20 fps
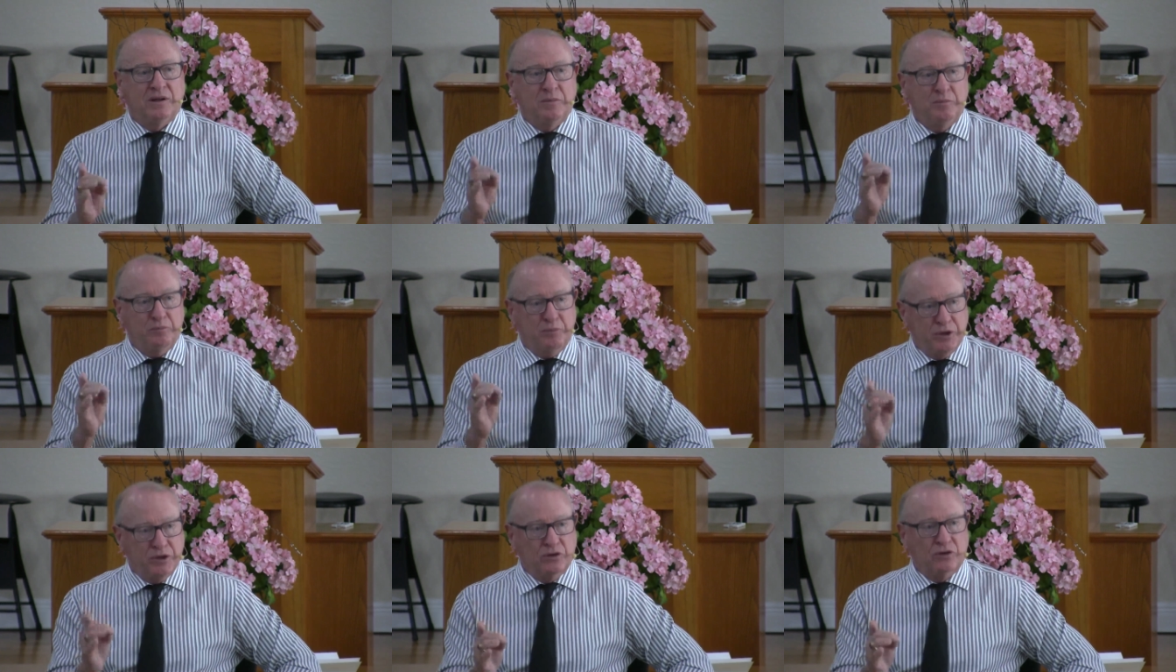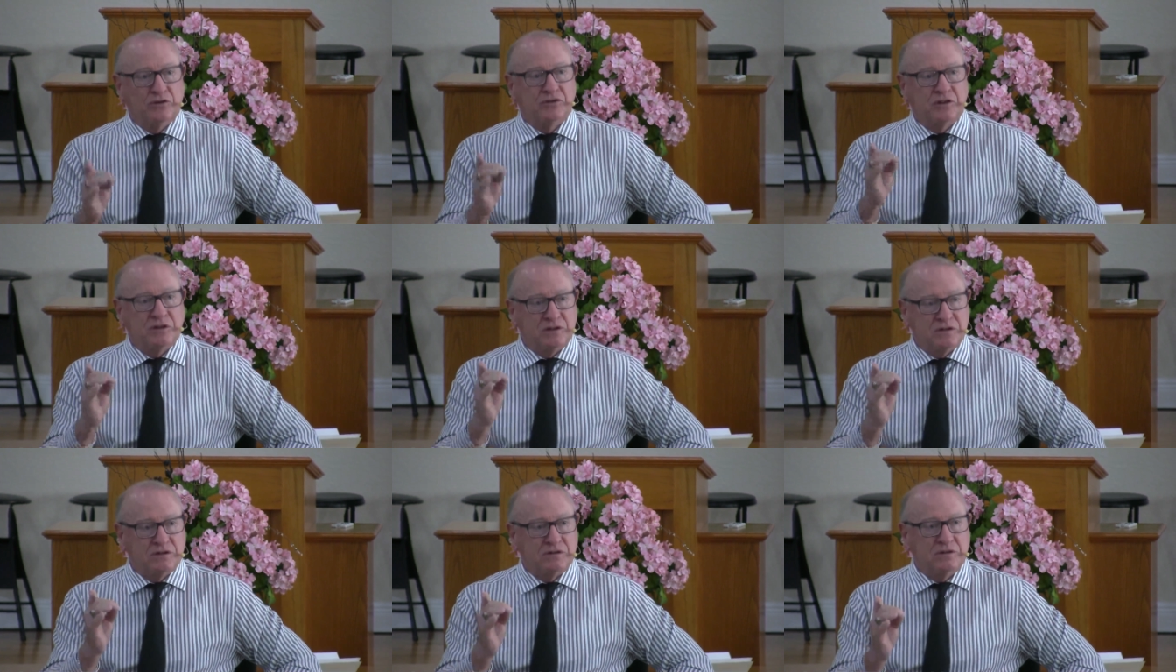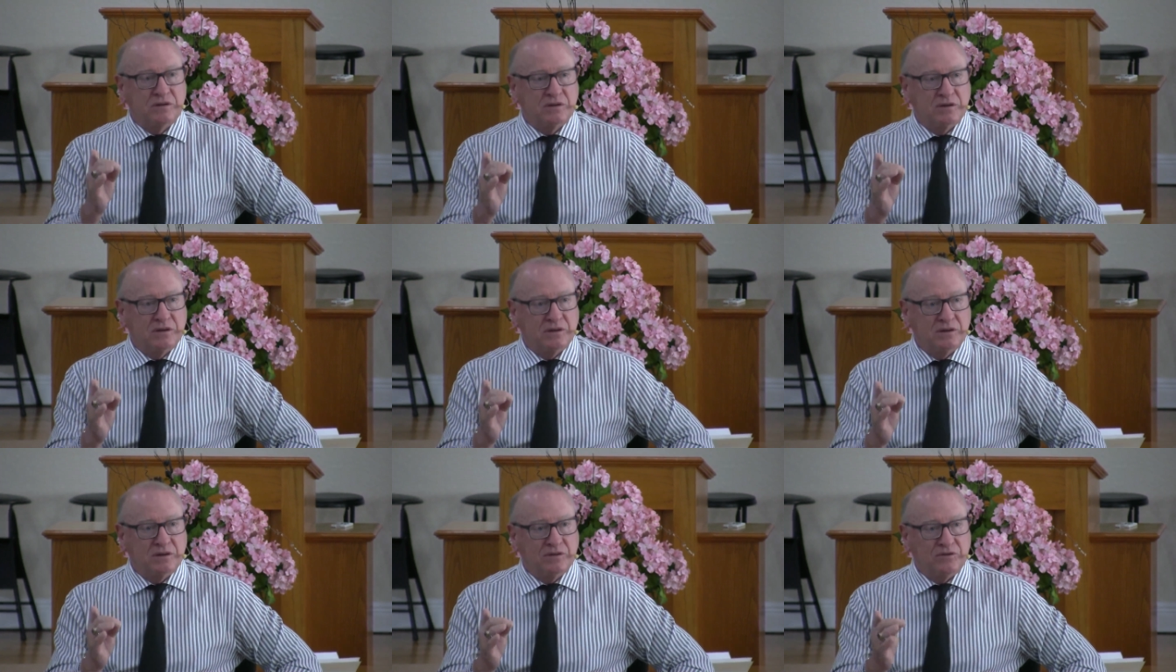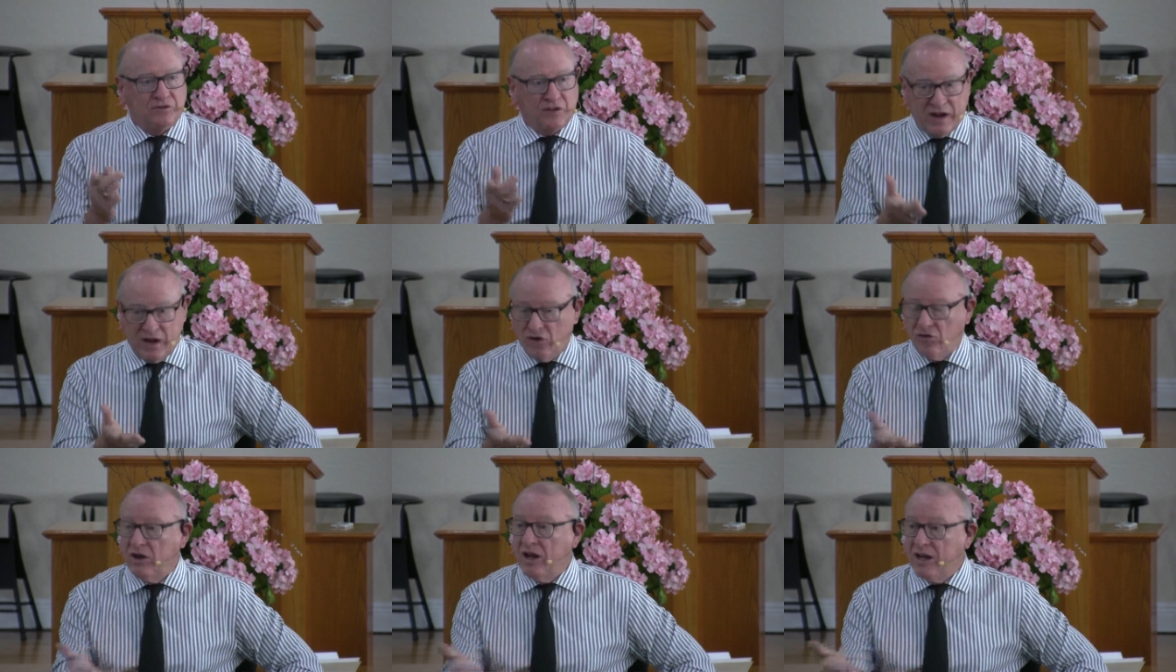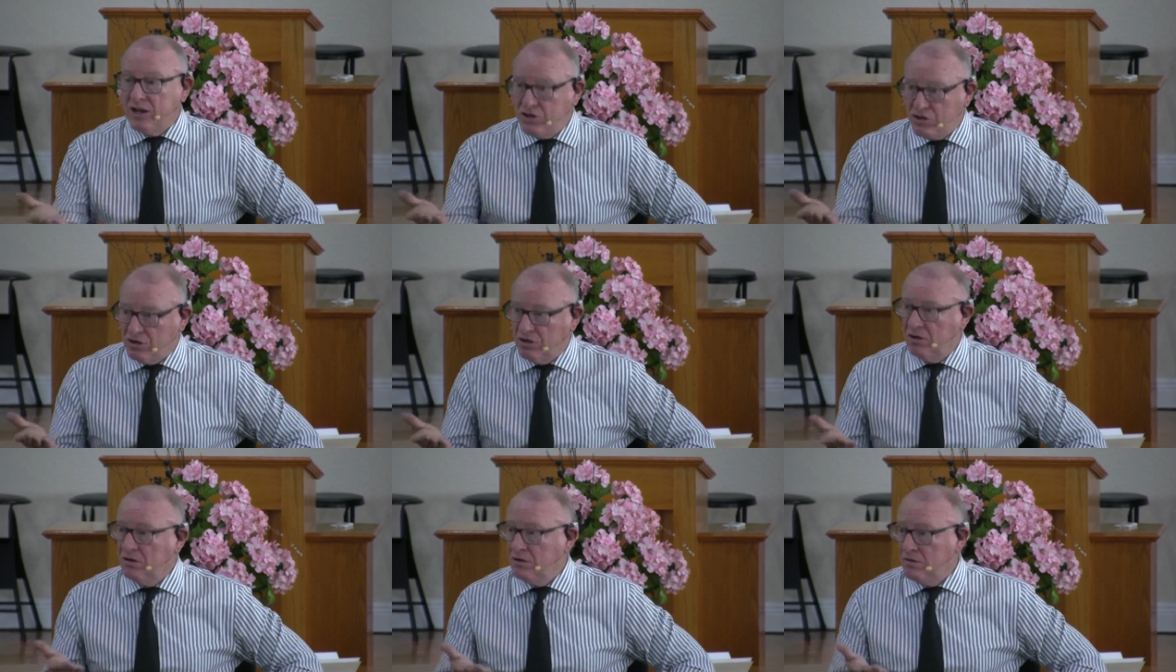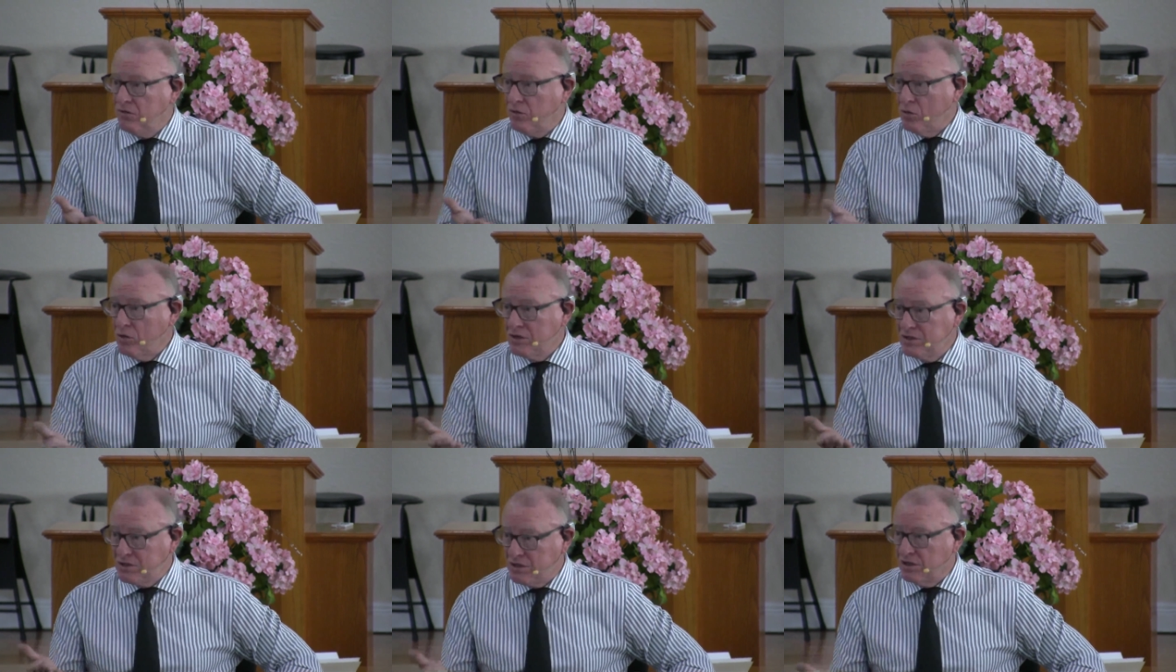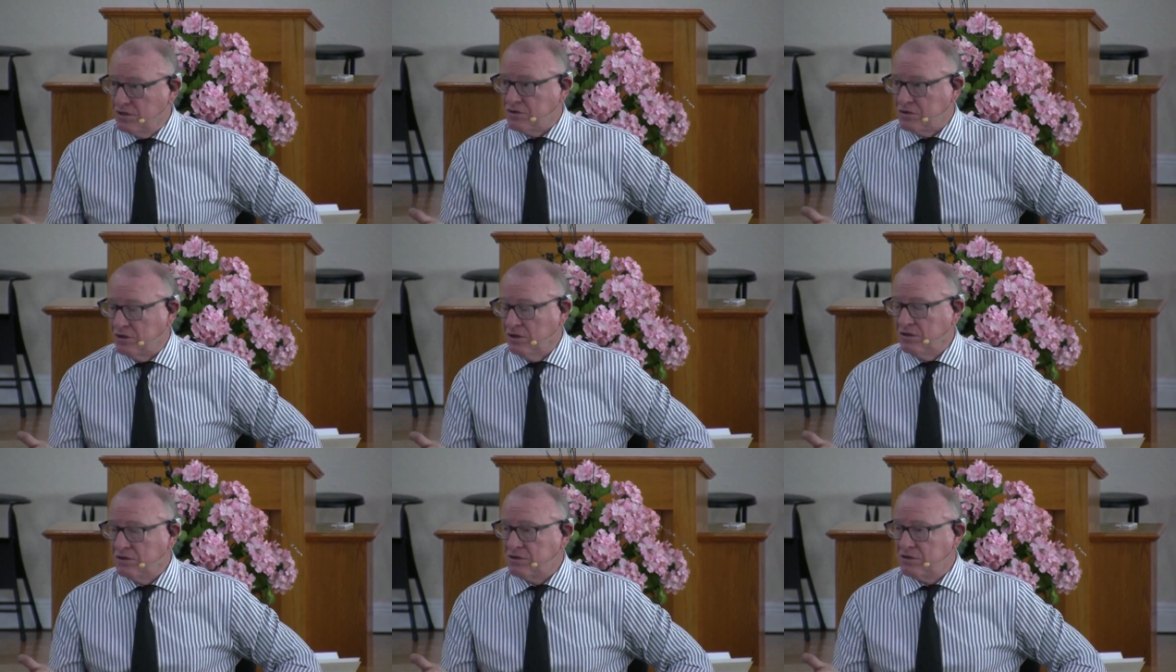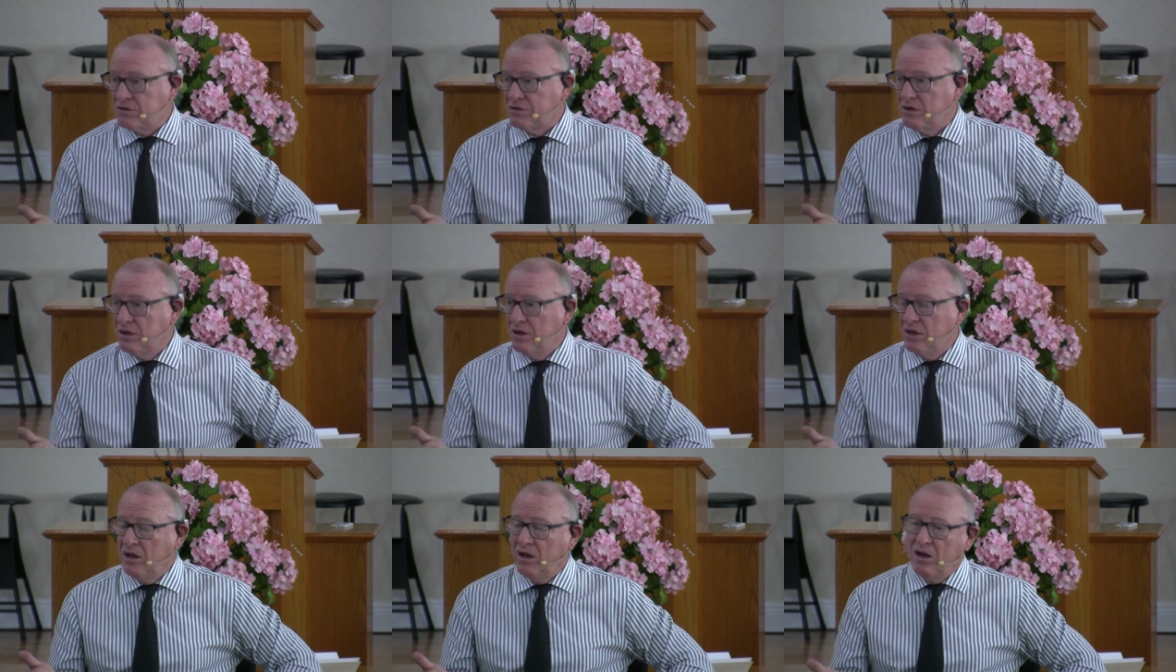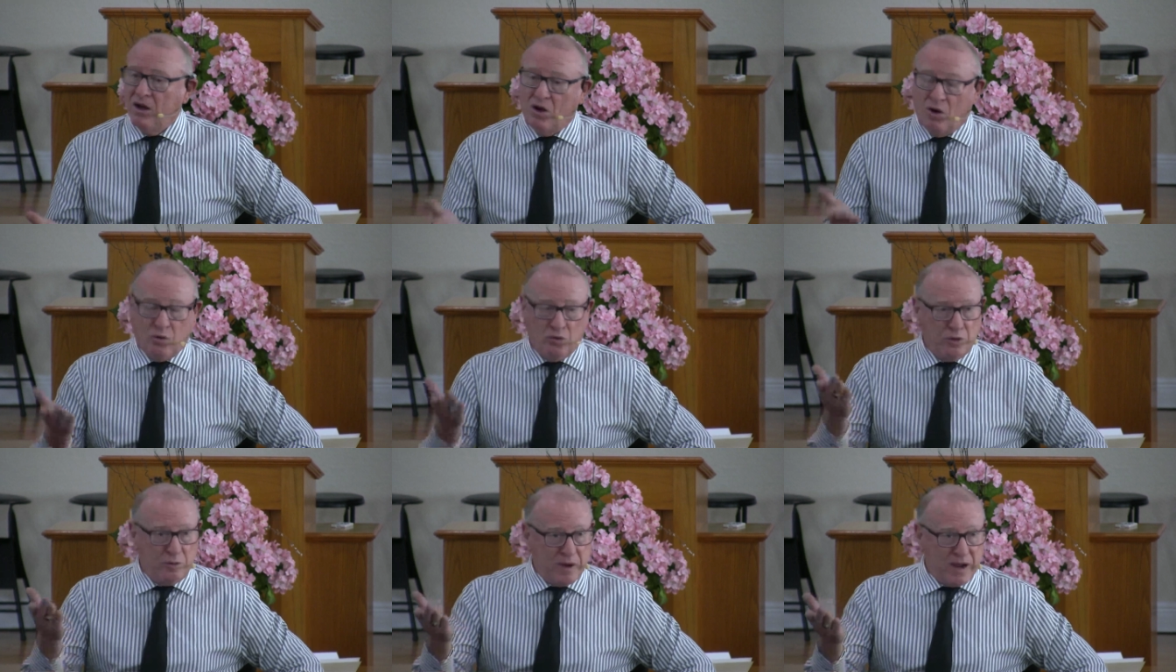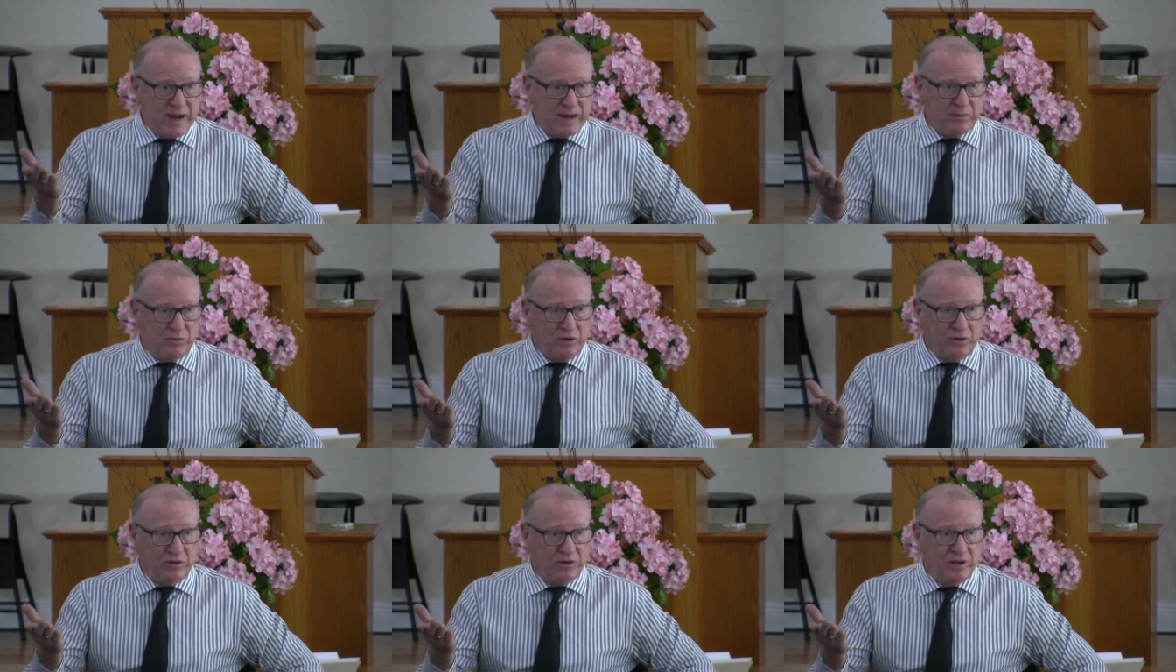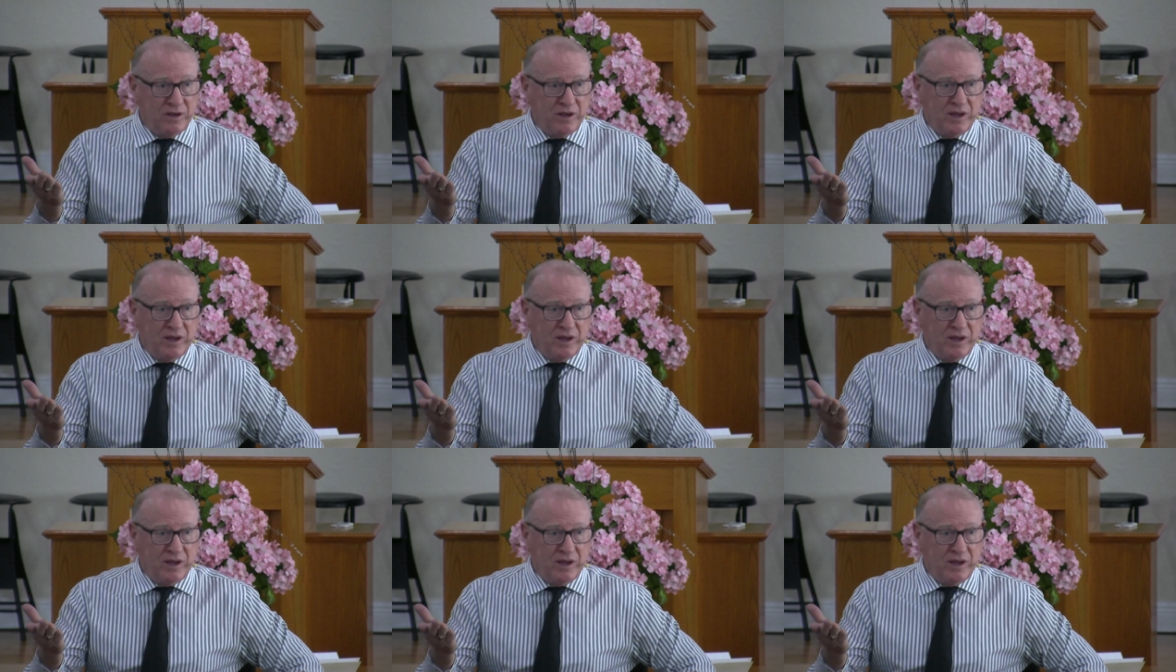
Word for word: builds its foundation for existence on the Bible.